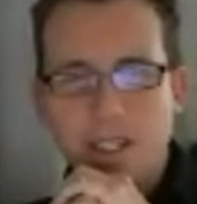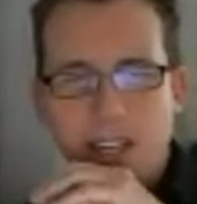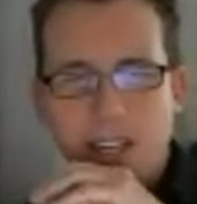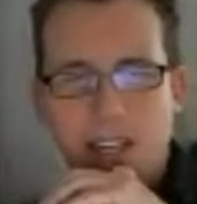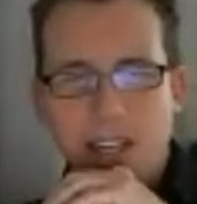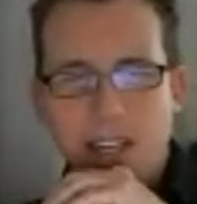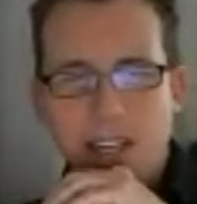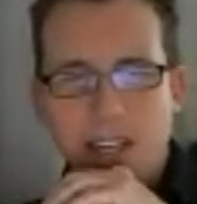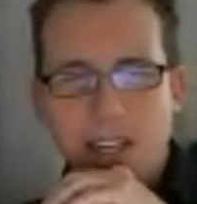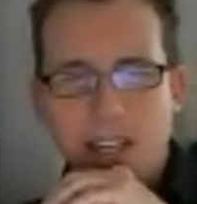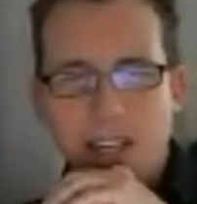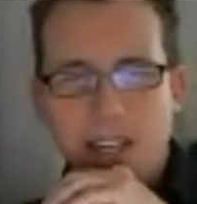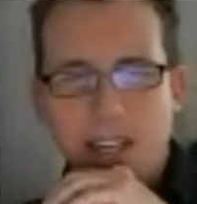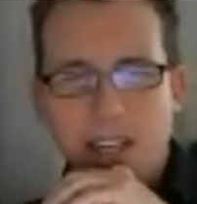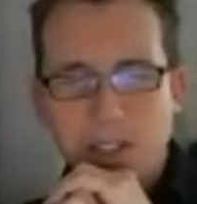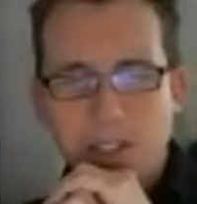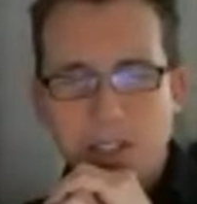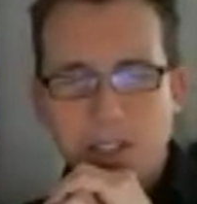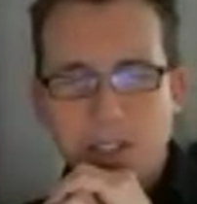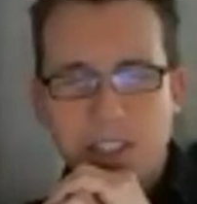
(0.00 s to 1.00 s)
I
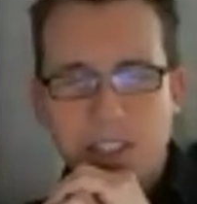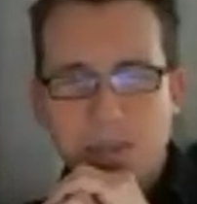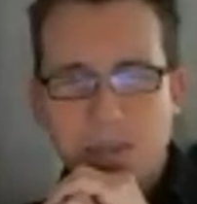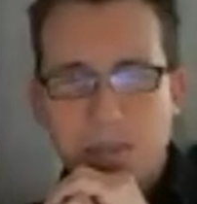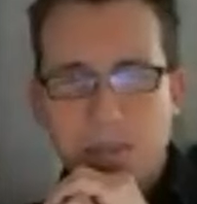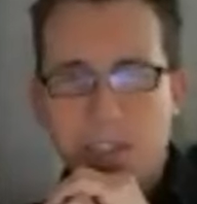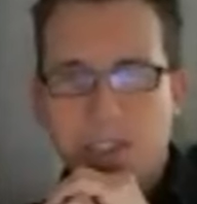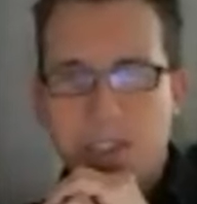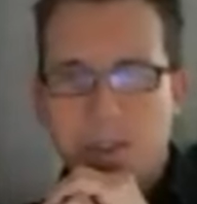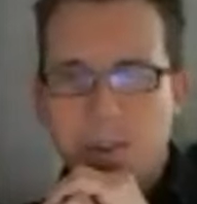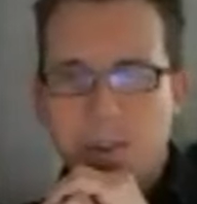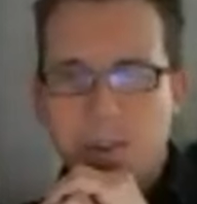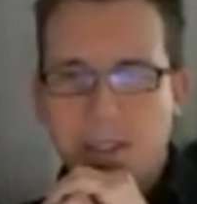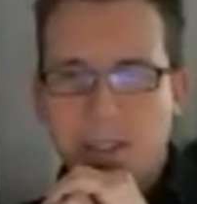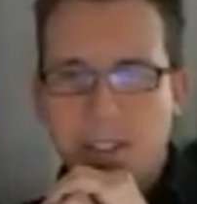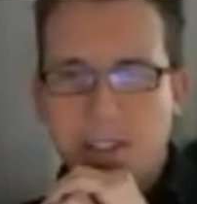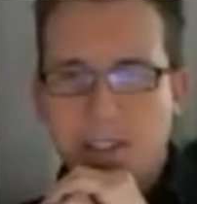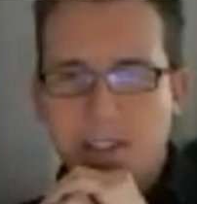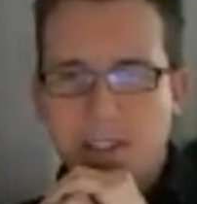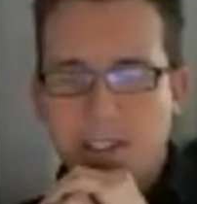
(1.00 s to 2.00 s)
assure you that this pre-show will
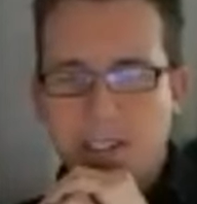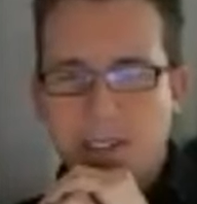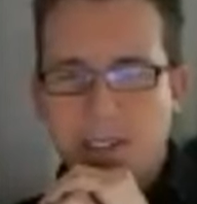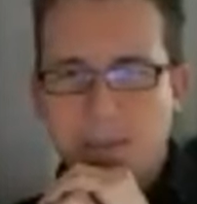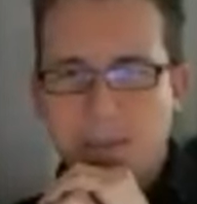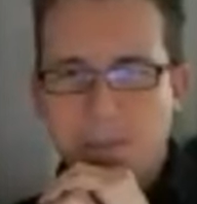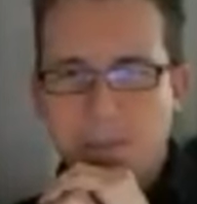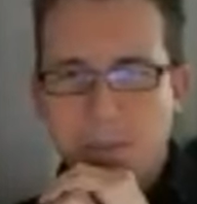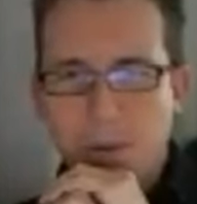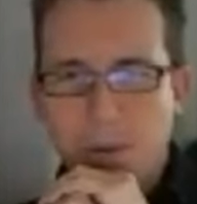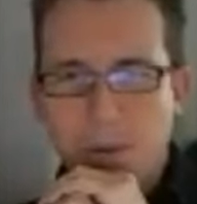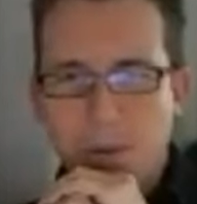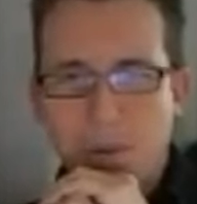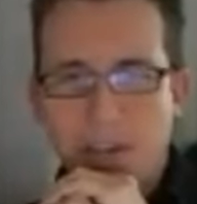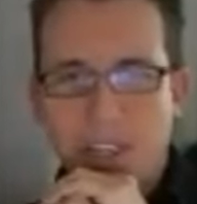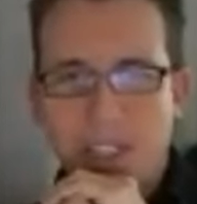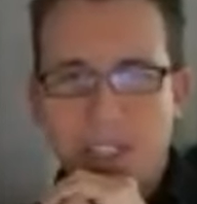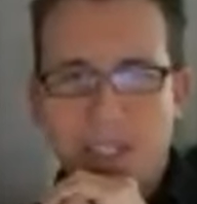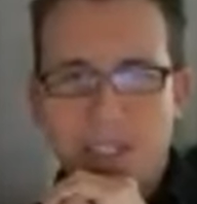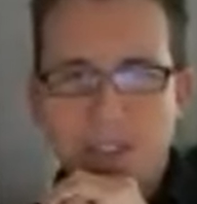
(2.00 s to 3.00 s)
be as
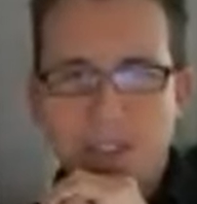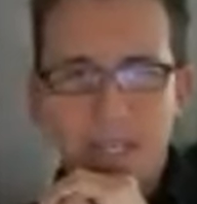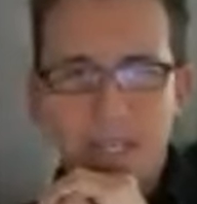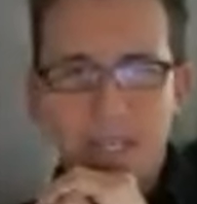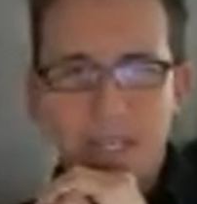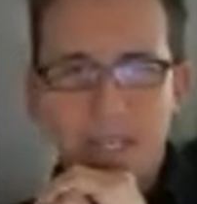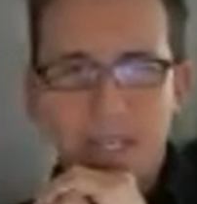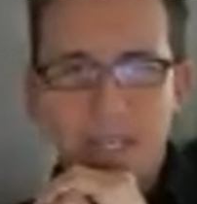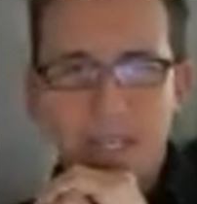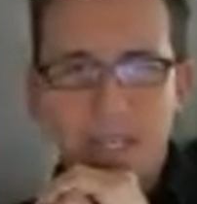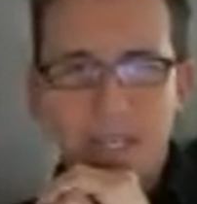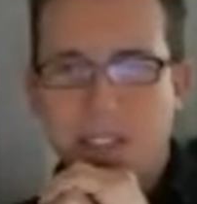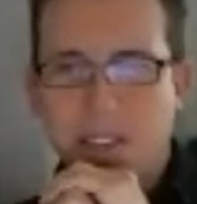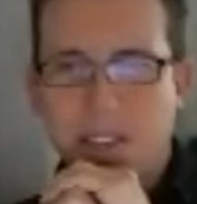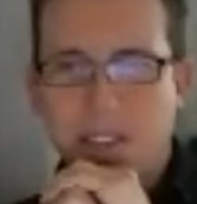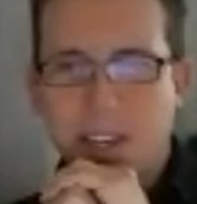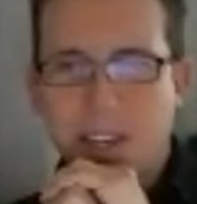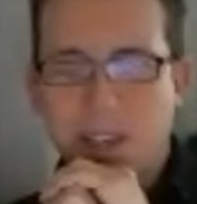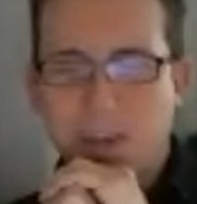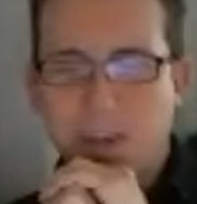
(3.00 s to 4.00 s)
boring and confusing as the
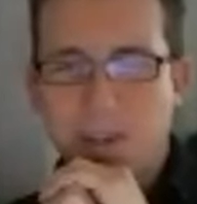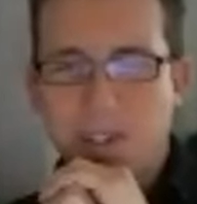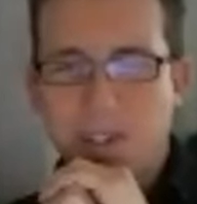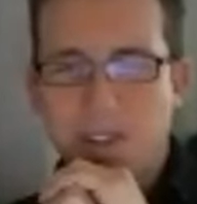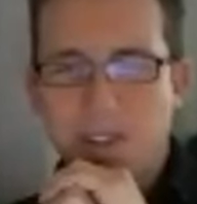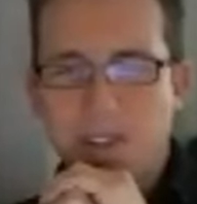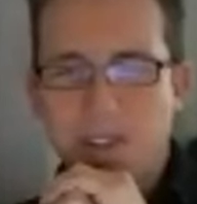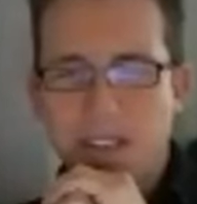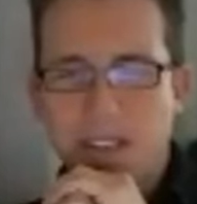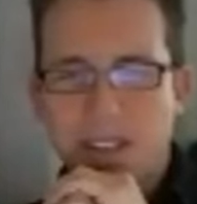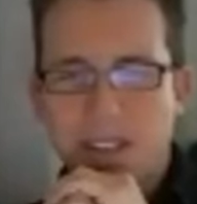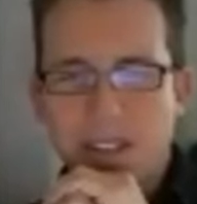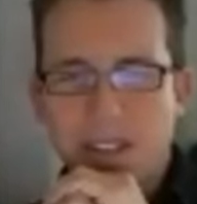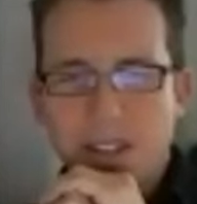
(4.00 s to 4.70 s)
other ones.